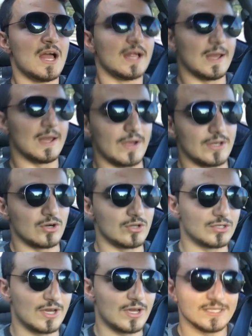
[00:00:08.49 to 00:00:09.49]
Now I know
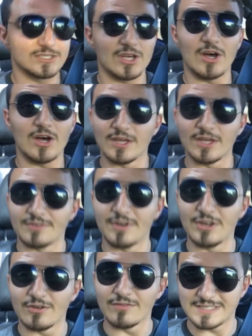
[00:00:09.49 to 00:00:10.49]
you guys saw the other
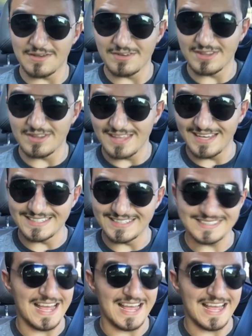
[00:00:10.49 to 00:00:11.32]
video of the 7 things